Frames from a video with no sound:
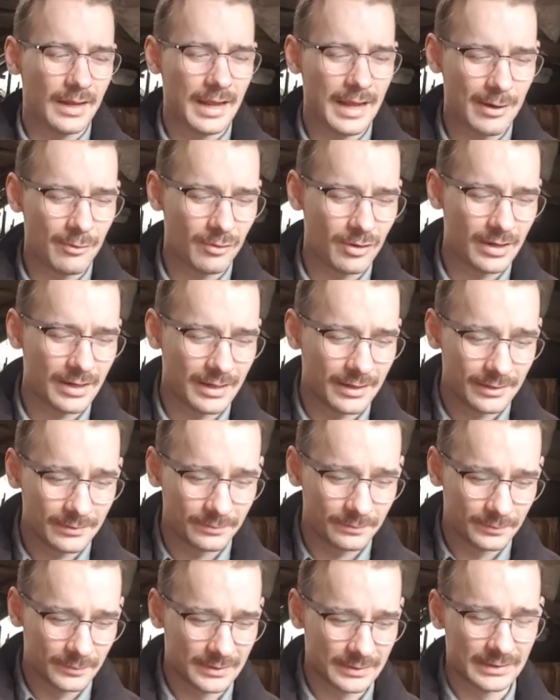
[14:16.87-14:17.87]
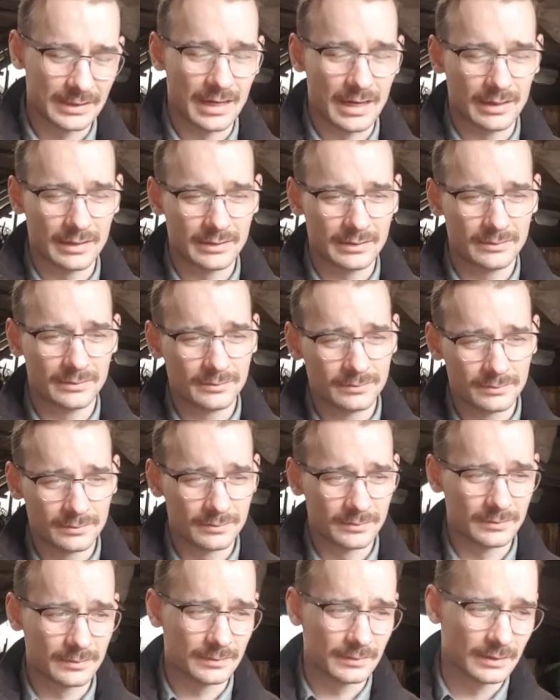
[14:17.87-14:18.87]
how I started
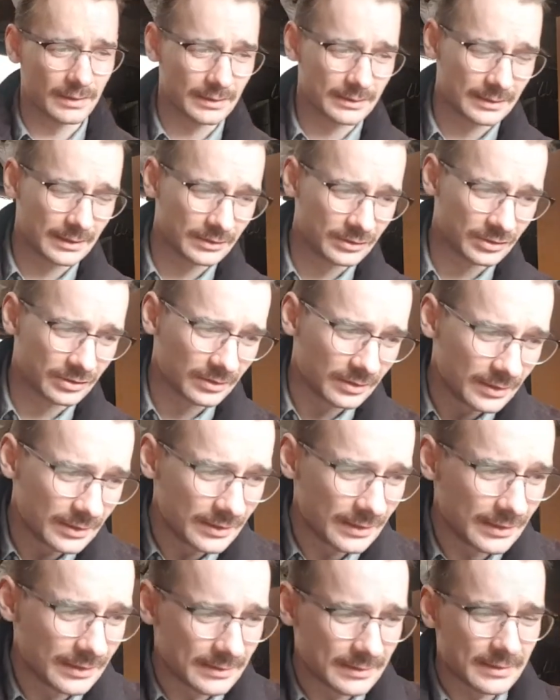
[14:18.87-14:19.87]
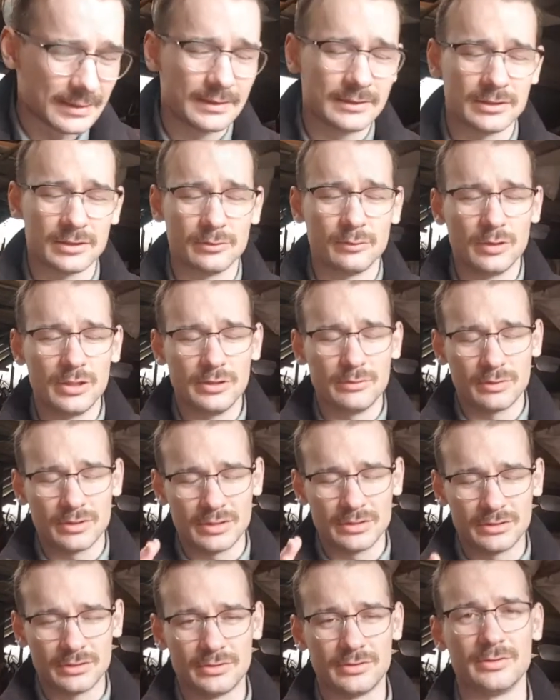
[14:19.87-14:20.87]
essentially is that, so what you
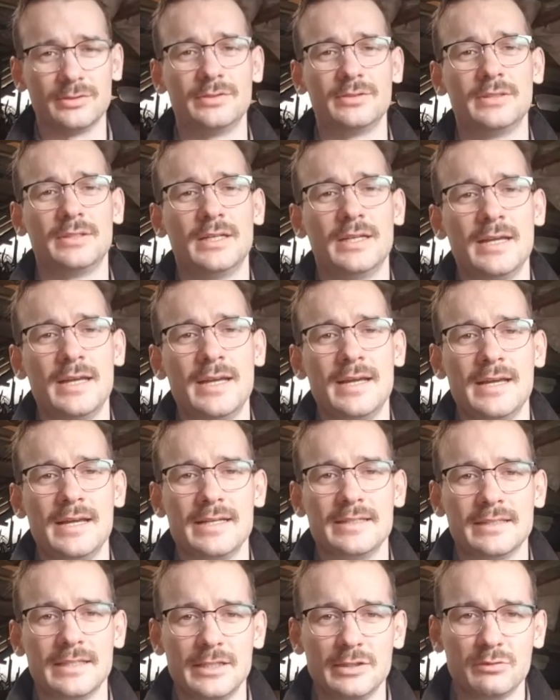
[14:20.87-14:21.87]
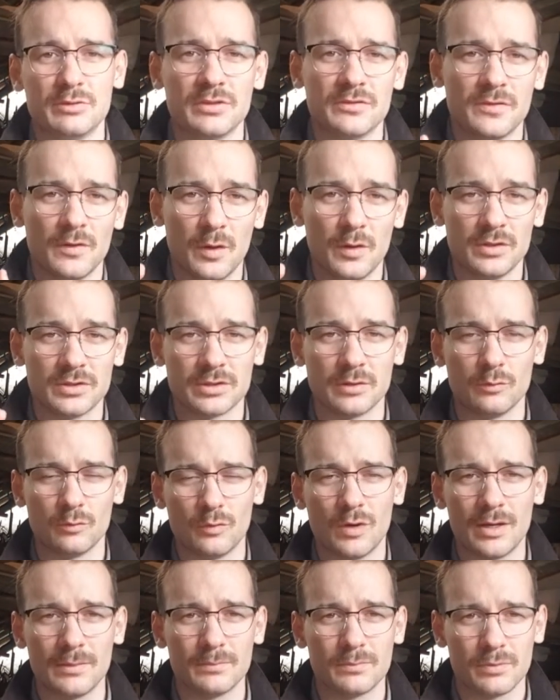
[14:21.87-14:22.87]
want to do is that you want to focus
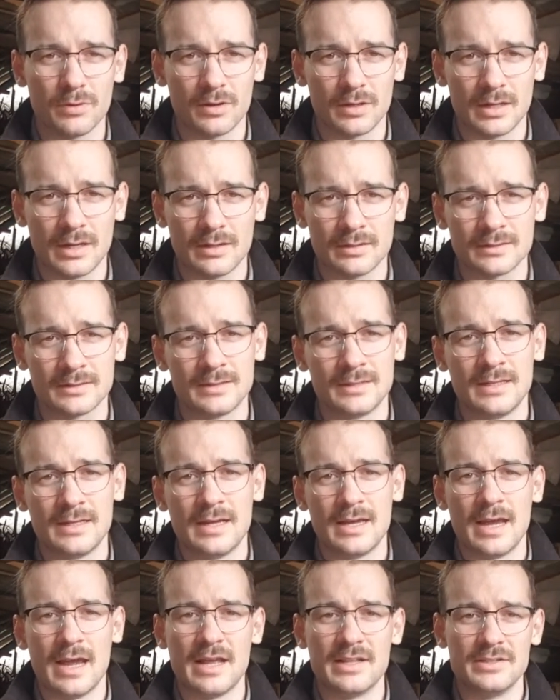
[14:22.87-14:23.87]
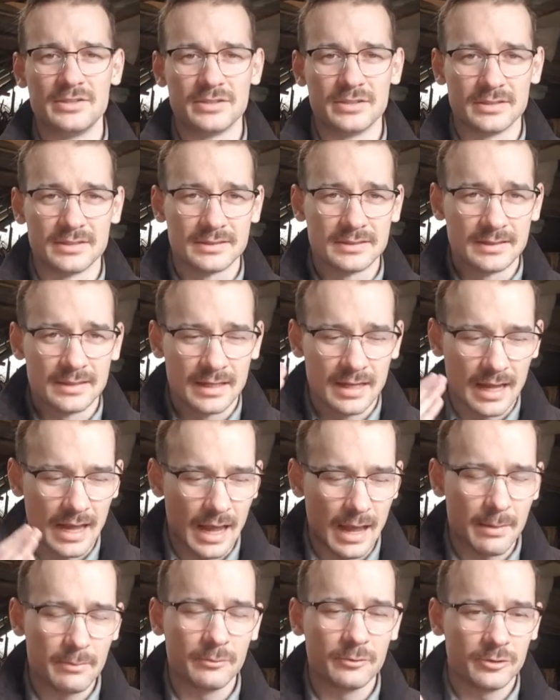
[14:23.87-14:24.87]
on one product and just
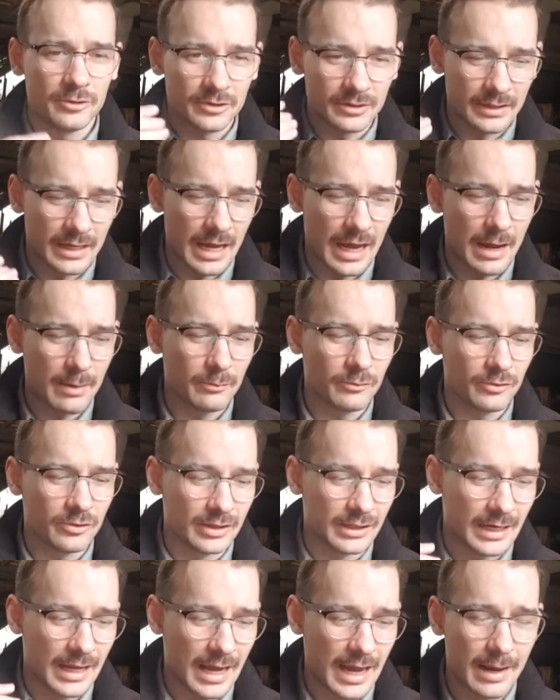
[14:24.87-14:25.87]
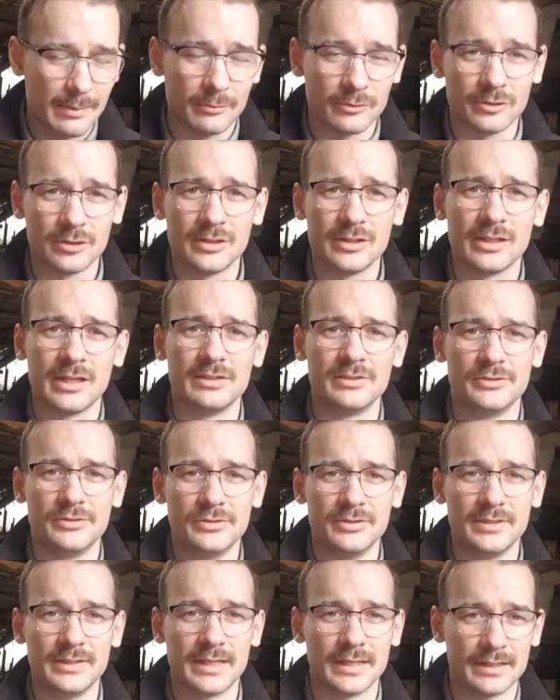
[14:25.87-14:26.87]
hammer and hammer and hammer
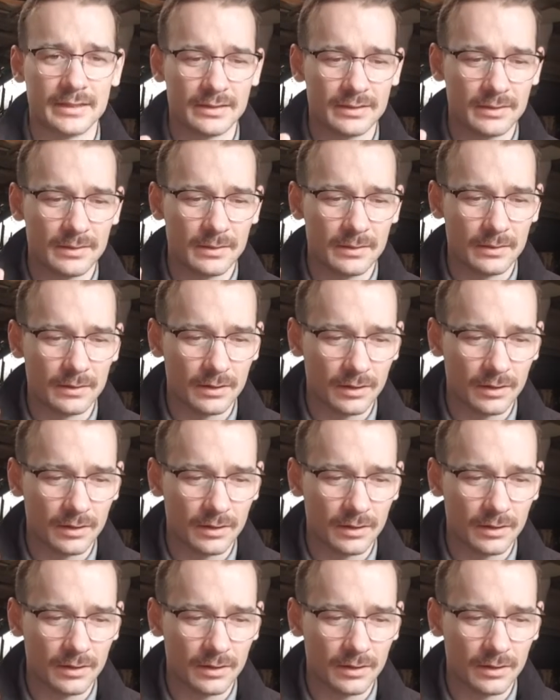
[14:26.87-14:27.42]
until you get it